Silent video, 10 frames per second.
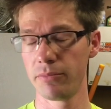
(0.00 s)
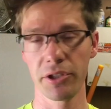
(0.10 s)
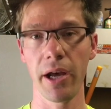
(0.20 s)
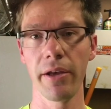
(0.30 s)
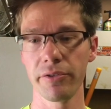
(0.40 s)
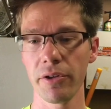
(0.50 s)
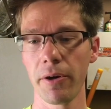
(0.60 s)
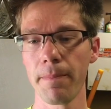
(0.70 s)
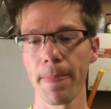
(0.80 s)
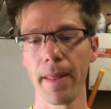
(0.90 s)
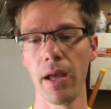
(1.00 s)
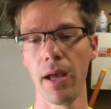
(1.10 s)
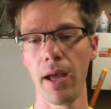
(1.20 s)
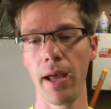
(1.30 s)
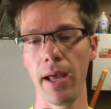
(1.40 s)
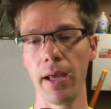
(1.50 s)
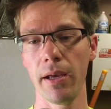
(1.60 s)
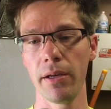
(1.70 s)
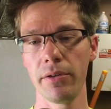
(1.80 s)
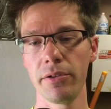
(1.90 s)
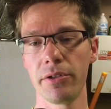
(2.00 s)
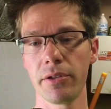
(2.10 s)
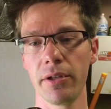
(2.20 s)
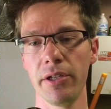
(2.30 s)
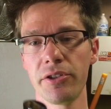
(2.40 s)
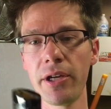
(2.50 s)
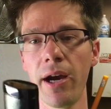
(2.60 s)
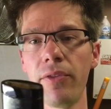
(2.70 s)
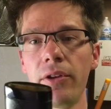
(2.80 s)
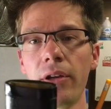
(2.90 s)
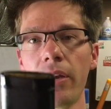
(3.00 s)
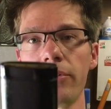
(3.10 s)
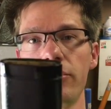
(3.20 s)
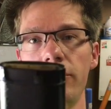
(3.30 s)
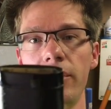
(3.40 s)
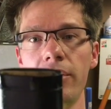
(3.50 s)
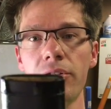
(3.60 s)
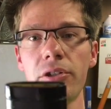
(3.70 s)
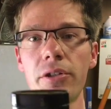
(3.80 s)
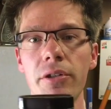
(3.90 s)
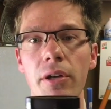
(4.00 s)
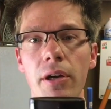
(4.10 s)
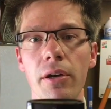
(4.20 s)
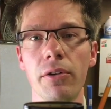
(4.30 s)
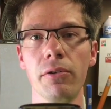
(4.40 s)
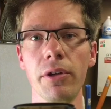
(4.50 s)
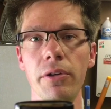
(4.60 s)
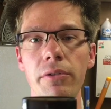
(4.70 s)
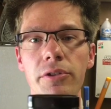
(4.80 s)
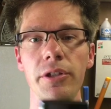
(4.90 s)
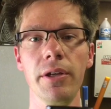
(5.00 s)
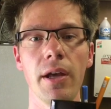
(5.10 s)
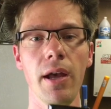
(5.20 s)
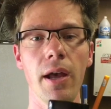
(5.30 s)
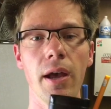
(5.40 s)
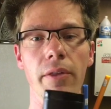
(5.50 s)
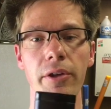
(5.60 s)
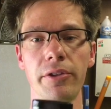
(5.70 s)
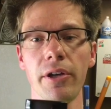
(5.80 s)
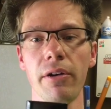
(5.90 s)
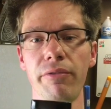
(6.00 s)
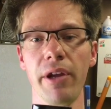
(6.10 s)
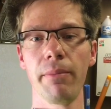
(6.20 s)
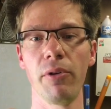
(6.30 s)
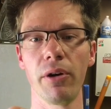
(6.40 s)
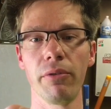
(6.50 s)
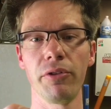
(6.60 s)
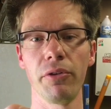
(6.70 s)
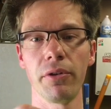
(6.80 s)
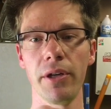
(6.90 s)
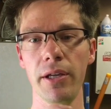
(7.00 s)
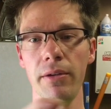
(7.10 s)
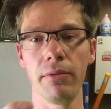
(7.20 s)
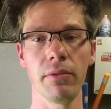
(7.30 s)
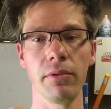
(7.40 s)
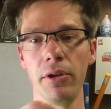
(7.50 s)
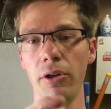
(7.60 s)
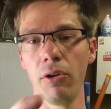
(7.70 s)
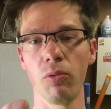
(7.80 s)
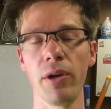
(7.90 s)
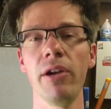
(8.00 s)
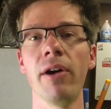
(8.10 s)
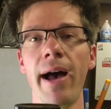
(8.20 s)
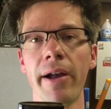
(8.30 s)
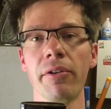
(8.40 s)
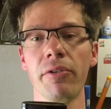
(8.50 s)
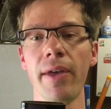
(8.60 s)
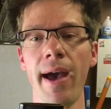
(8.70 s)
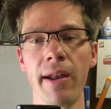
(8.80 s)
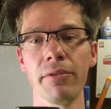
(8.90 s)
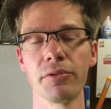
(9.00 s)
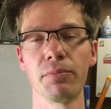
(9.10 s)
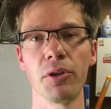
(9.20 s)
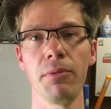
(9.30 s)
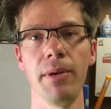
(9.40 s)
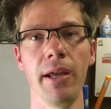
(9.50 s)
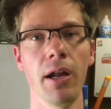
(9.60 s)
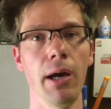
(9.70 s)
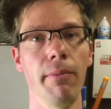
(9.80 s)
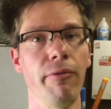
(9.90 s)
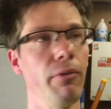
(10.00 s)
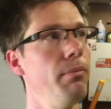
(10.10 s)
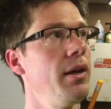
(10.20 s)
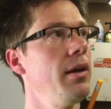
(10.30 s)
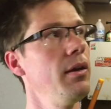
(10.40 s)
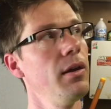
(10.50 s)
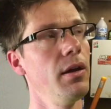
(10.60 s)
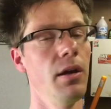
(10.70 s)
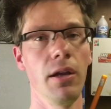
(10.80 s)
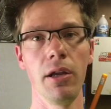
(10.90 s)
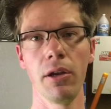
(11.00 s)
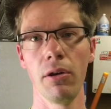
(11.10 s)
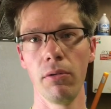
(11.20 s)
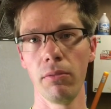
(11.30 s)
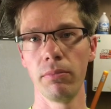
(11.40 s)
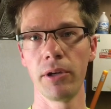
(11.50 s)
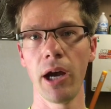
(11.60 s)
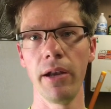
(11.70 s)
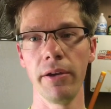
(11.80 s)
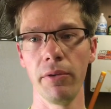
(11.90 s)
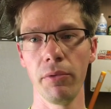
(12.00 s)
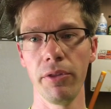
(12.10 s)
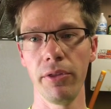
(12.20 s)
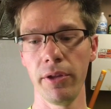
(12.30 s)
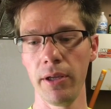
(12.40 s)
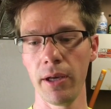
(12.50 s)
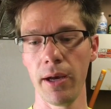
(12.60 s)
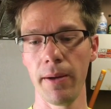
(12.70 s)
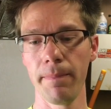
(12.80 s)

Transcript: sayas are. And it's got the nice dished Koiguchi. The Katana Fanboy Reviewer, he, you know, re-lacquered that. It was pretty beat up from me, you know, cutting it with the